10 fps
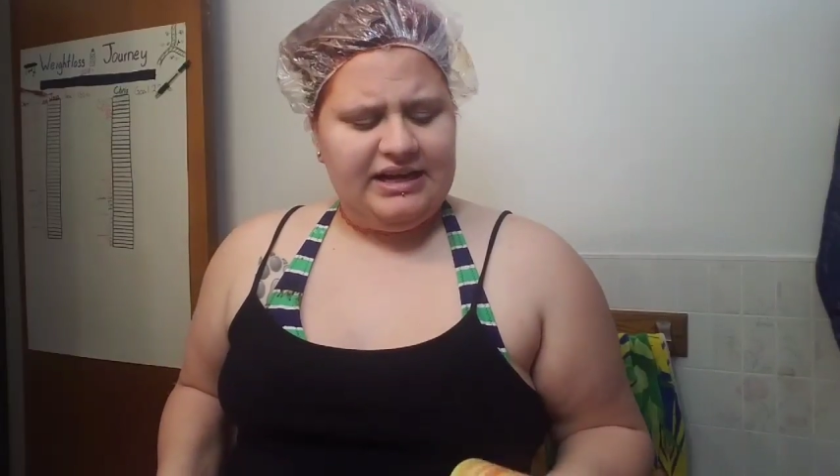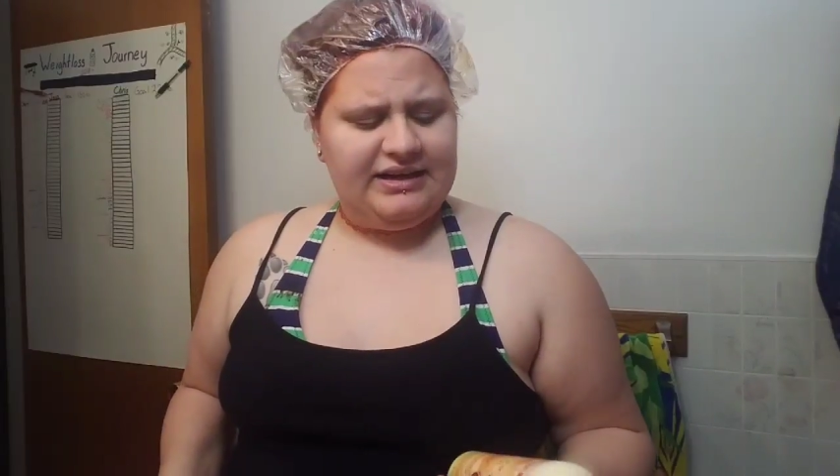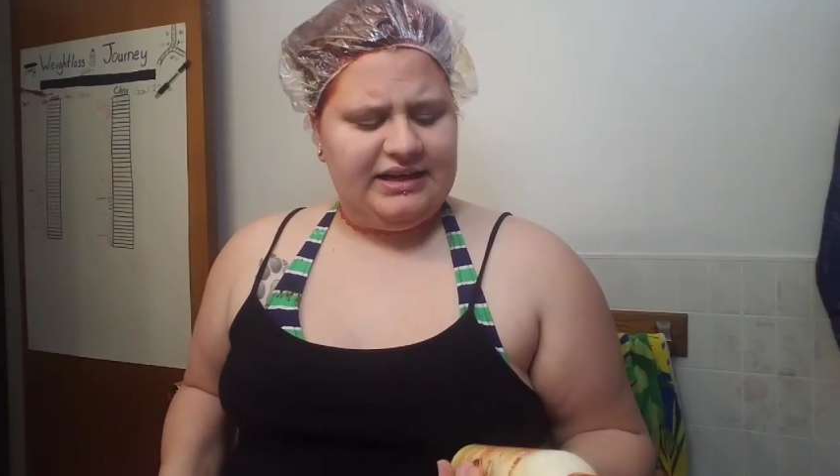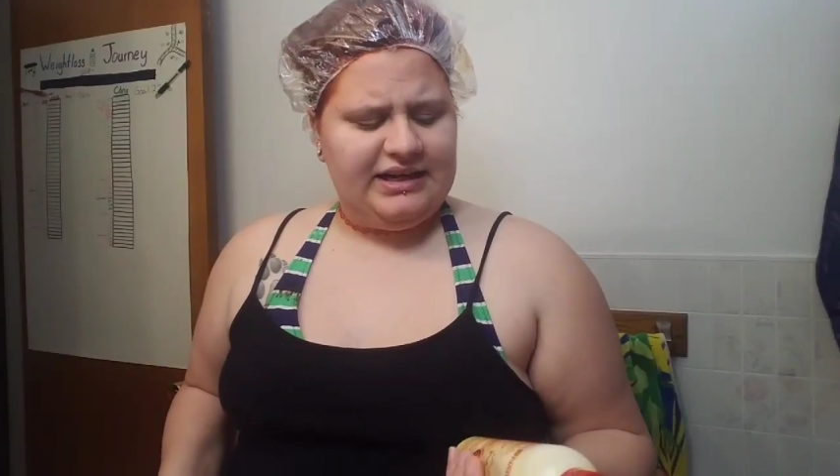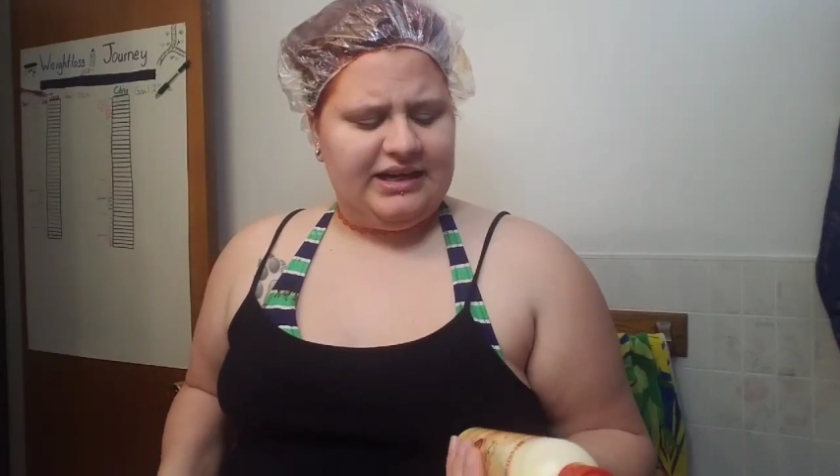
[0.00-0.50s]

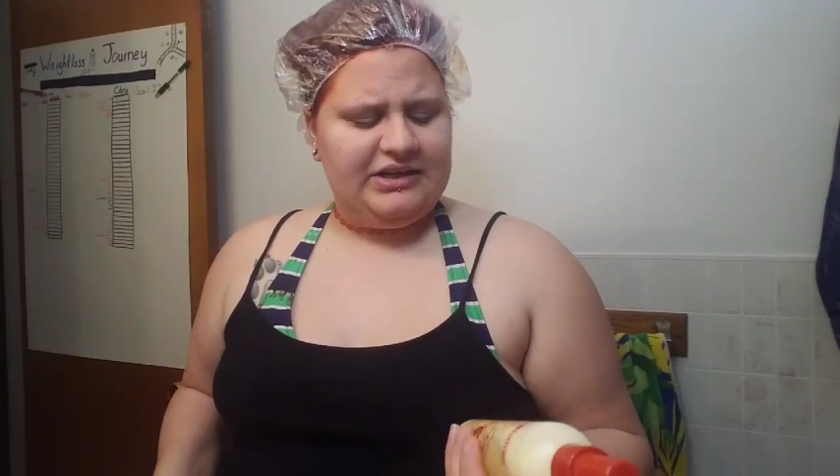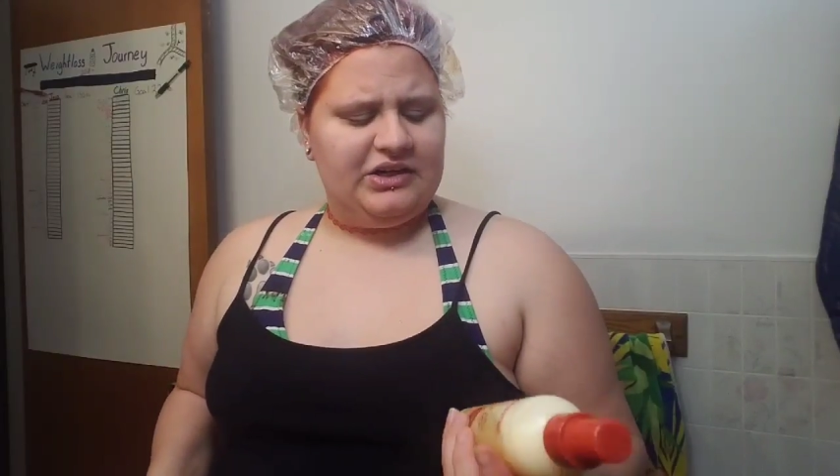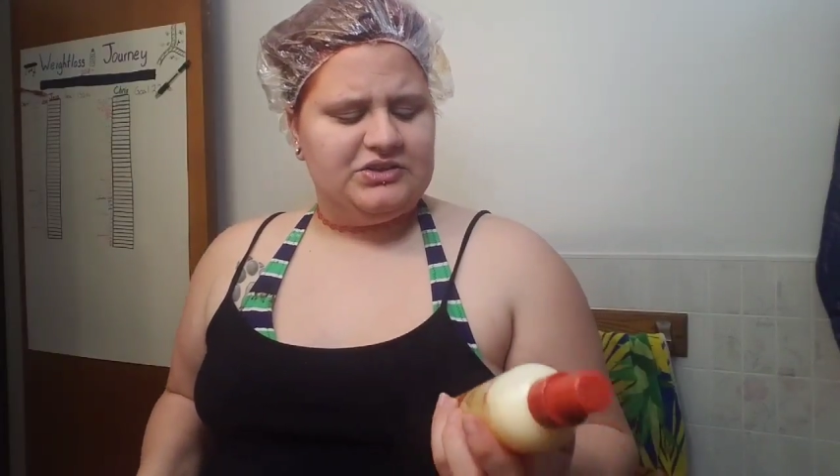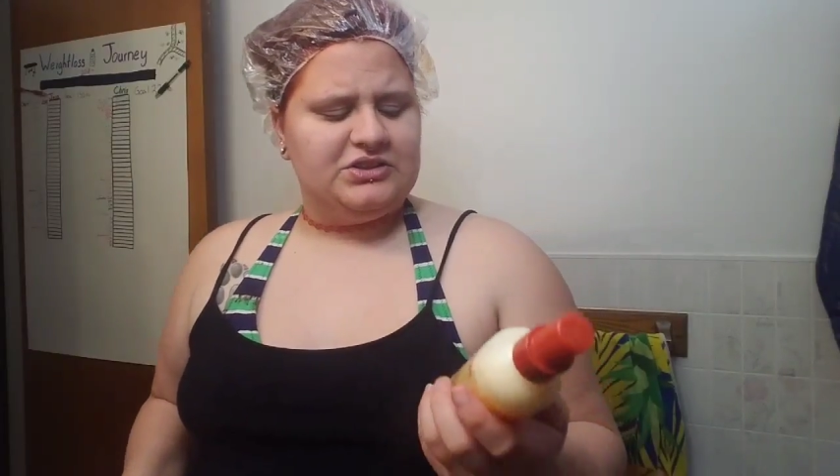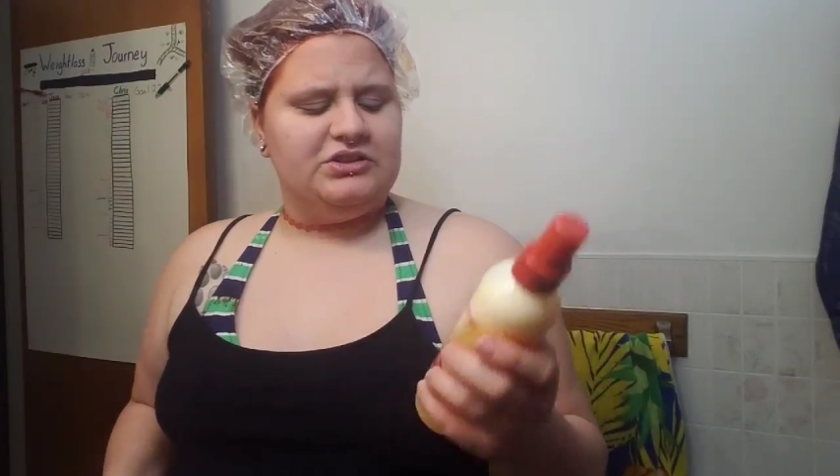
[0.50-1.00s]
And then I
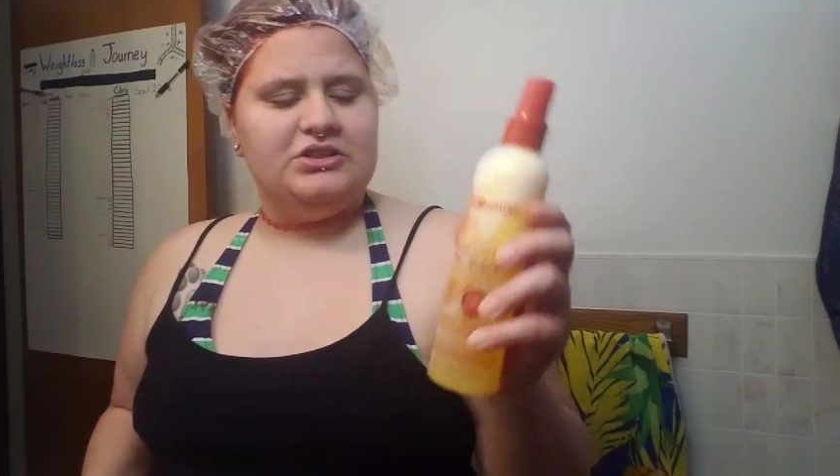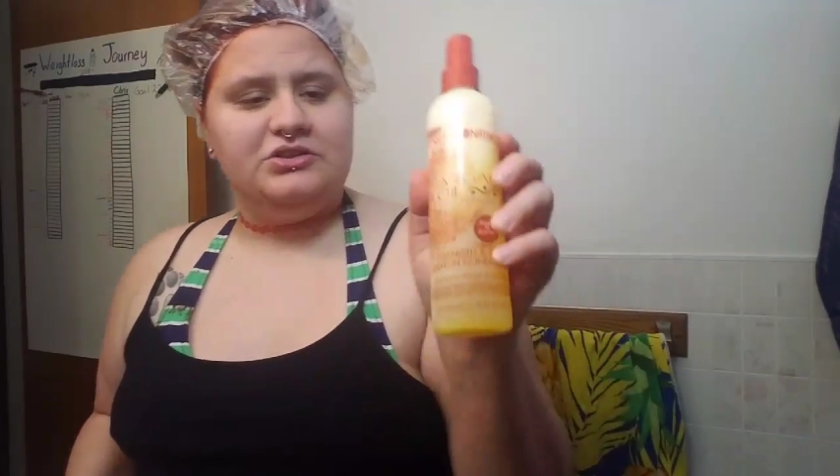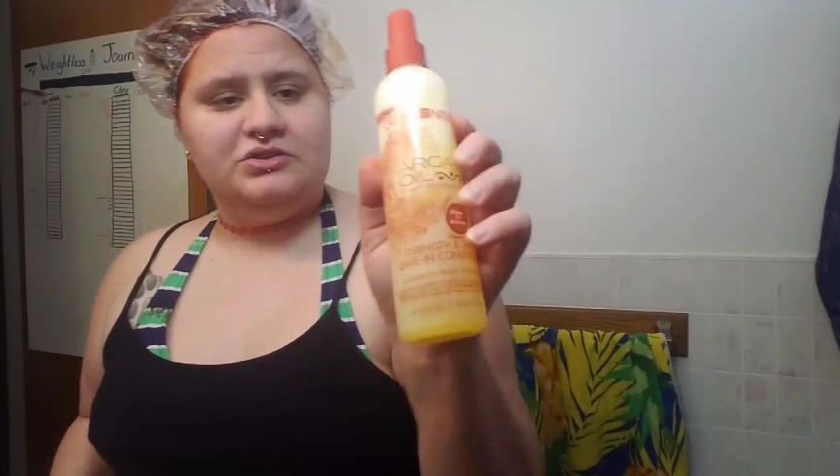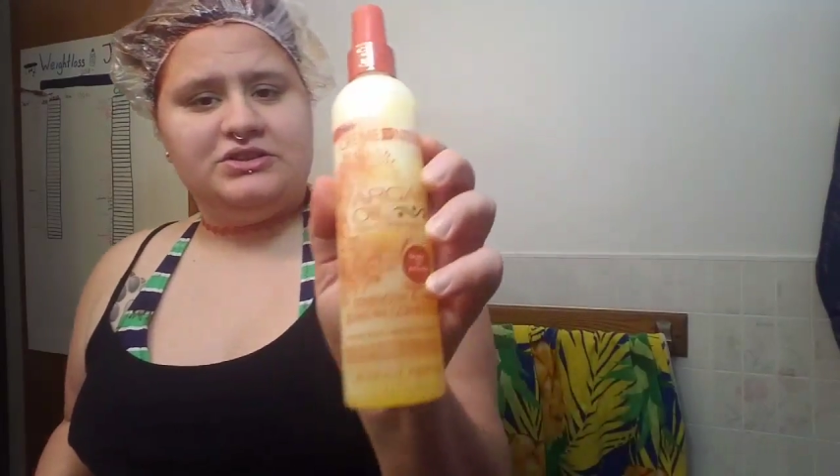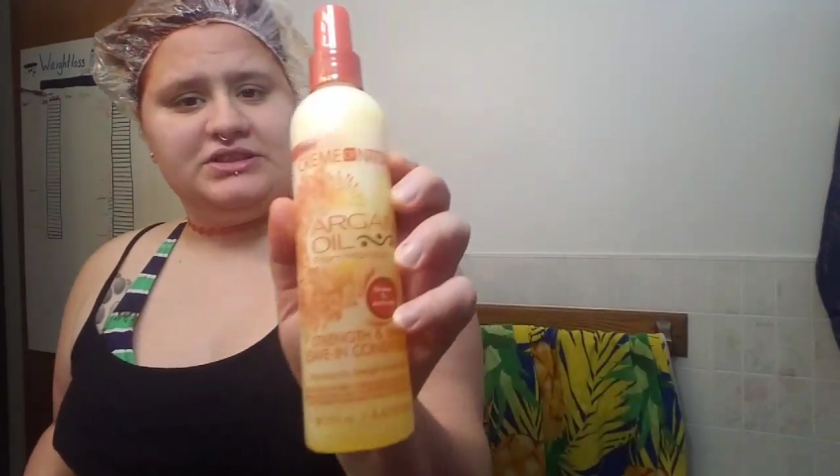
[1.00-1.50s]
also
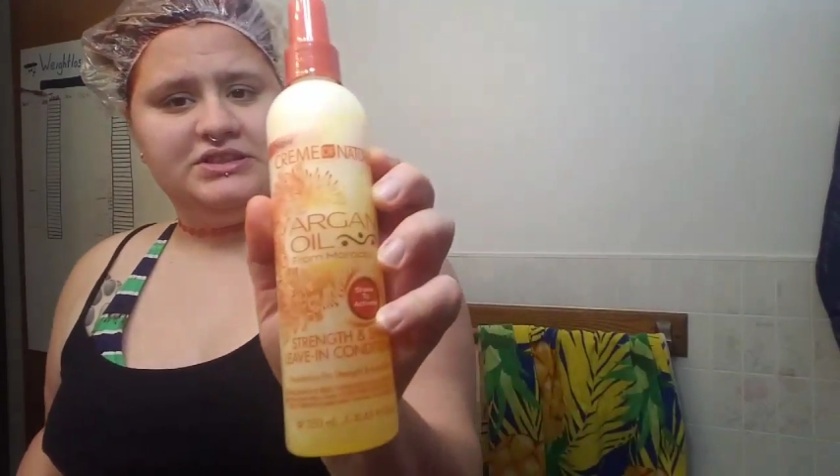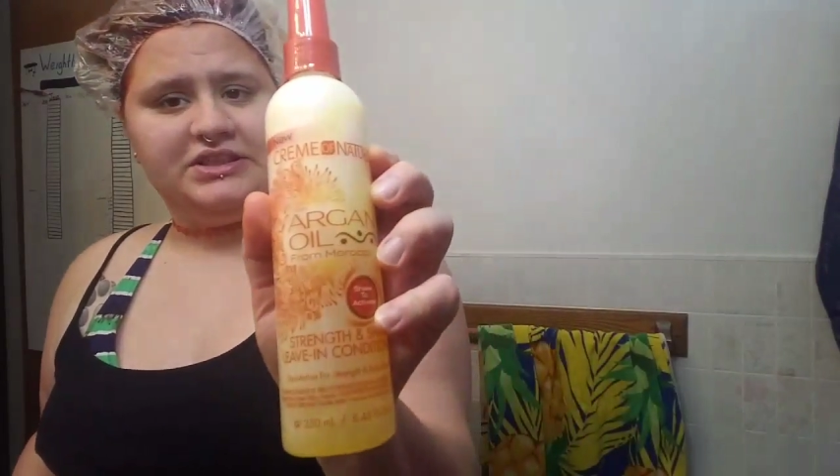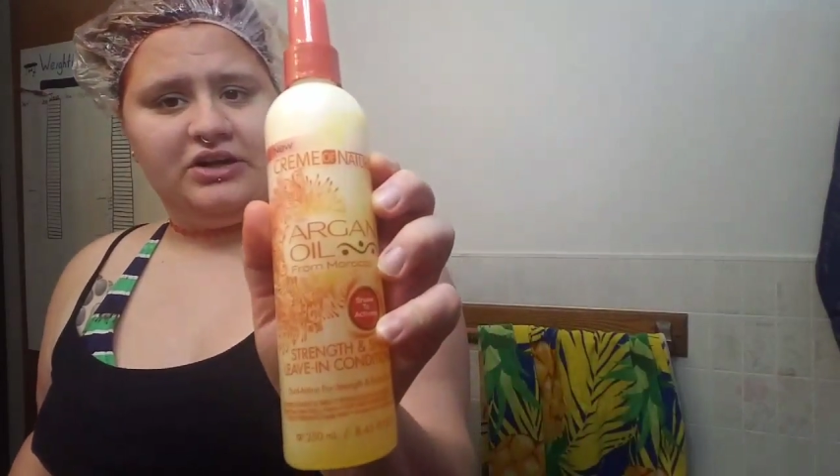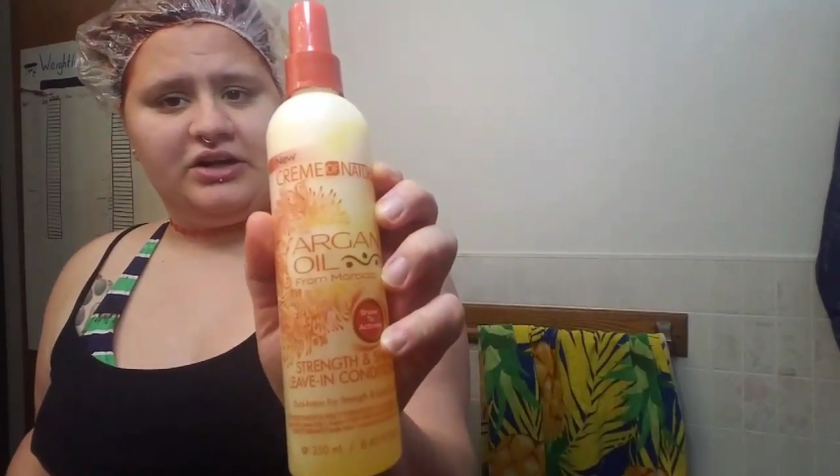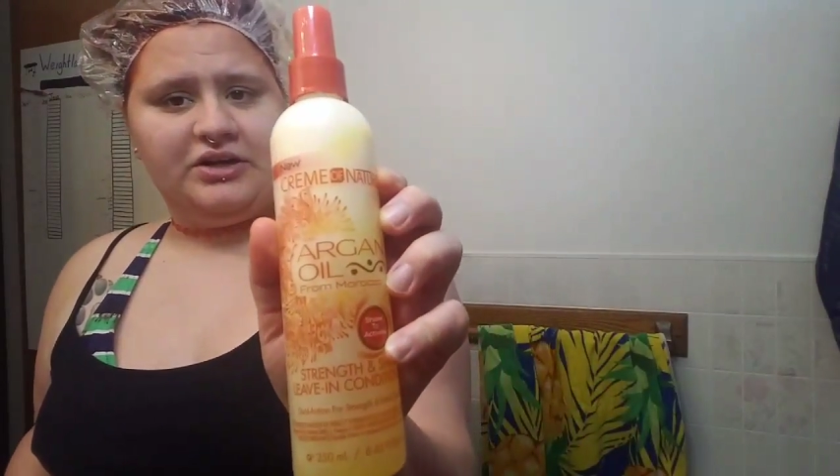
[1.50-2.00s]
use
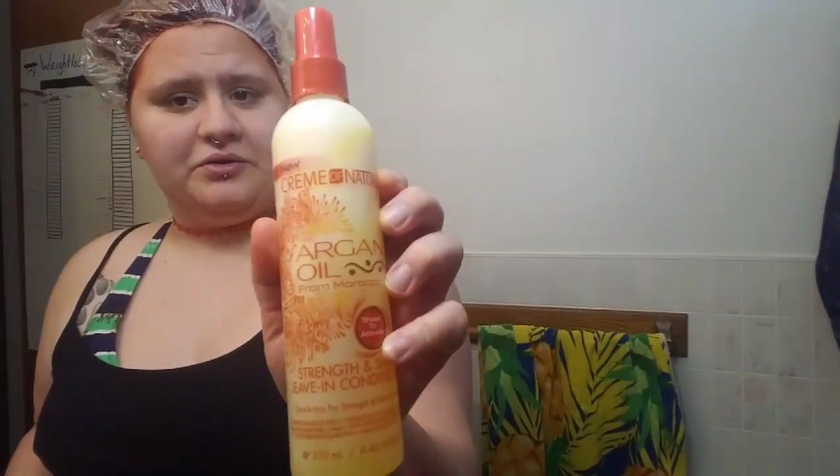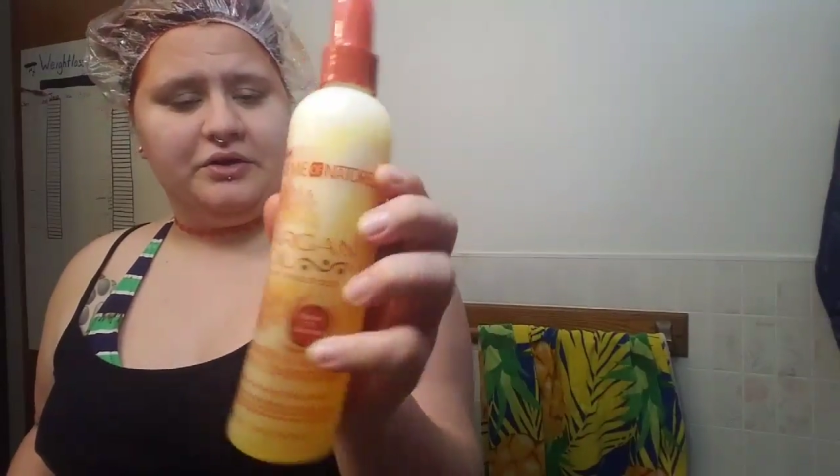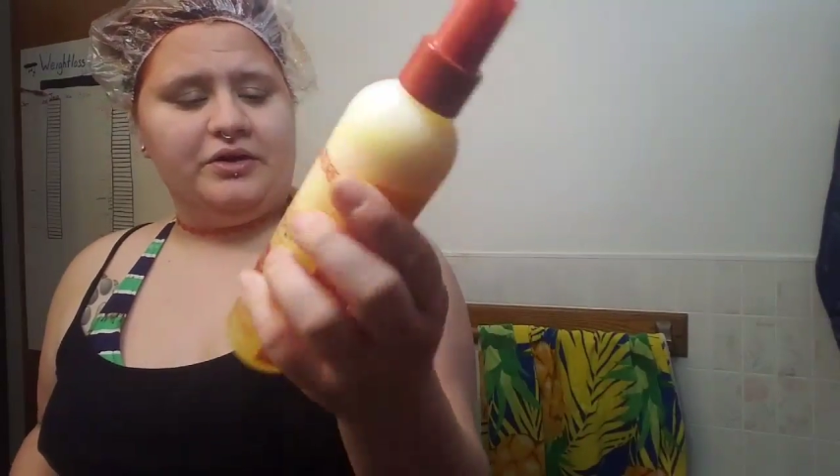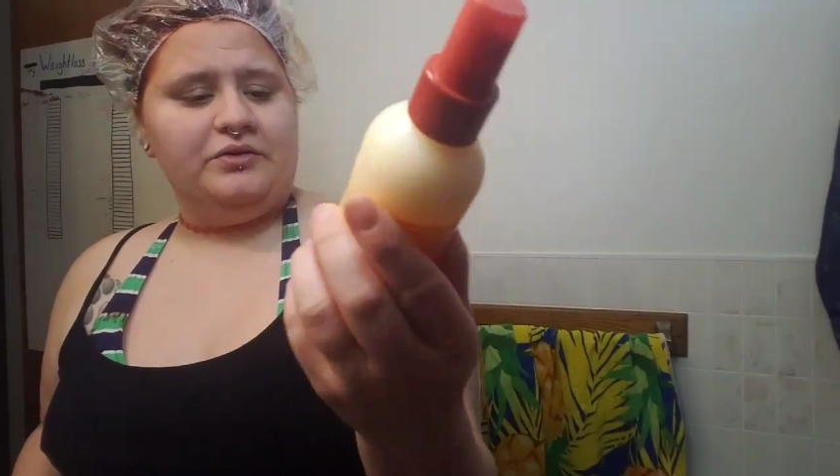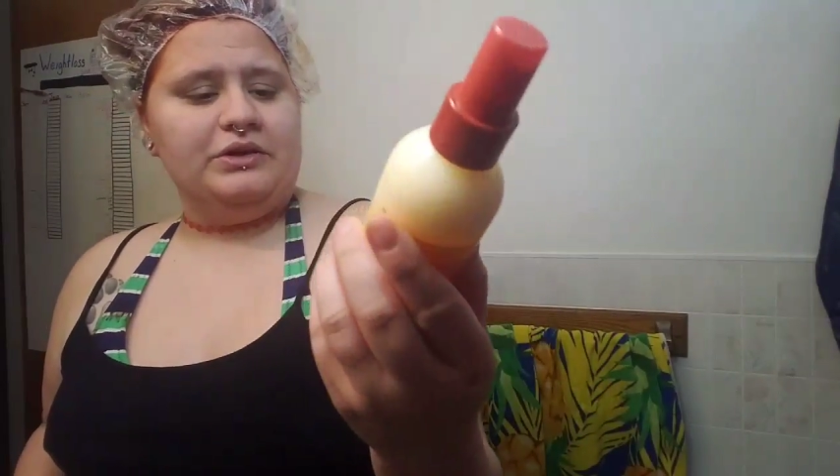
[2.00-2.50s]
this argan
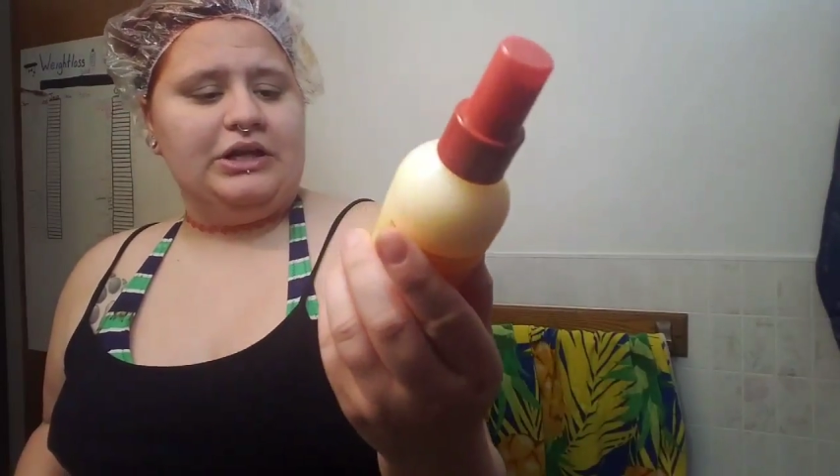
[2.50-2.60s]
oil